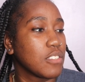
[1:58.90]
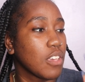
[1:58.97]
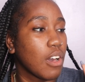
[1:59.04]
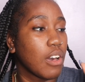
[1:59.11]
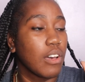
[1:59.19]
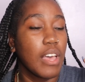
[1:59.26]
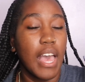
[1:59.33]

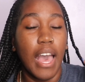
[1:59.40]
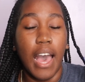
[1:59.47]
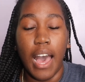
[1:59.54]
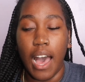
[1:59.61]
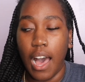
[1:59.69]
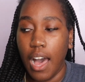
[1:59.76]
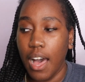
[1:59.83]
y'all,
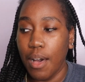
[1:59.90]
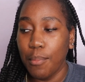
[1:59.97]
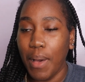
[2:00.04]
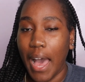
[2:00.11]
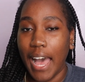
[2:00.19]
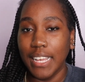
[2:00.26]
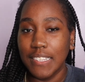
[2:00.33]

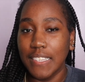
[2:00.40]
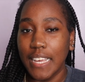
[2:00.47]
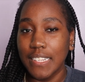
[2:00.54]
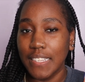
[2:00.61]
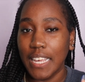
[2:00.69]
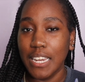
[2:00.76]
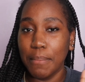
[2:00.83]
I said
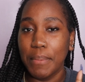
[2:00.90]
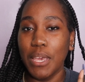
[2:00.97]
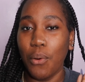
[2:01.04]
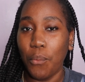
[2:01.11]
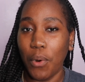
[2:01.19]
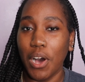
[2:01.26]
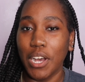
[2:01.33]
it's gonna be
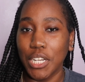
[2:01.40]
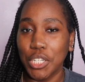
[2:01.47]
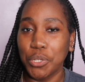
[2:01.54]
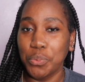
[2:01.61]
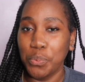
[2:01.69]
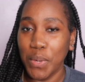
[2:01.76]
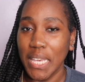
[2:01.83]
a
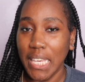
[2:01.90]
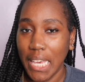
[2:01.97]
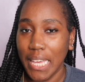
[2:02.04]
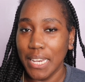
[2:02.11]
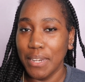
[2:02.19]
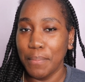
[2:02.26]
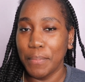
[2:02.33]
wash
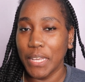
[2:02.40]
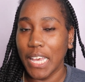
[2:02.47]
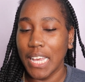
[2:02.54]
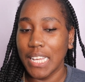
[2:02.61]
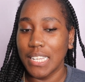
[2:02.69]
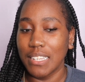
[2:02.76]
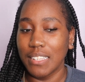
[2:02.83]
weekend
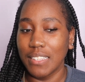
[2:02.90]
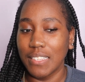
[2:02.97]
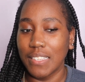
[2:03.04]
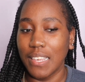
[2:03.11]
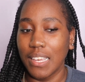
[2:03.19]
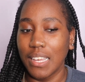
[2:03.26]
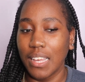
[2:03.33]
because